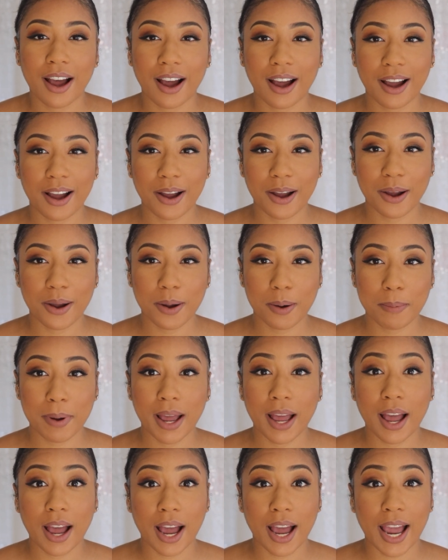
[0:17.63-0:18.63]
um
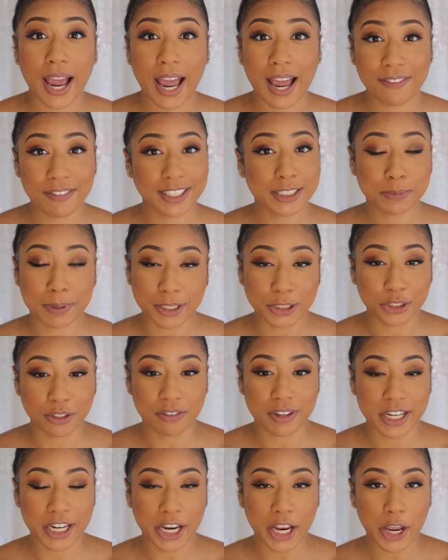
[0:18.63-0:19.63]
I have a special
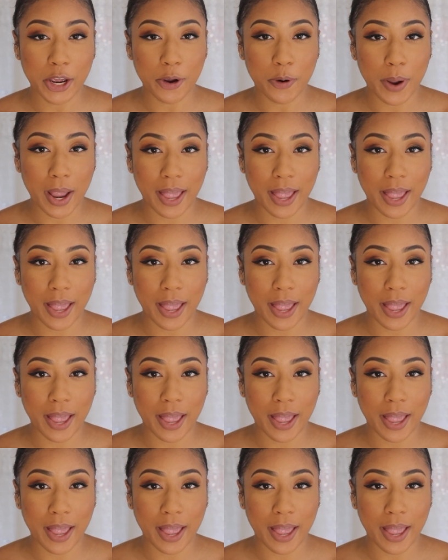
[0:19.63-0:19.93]
video,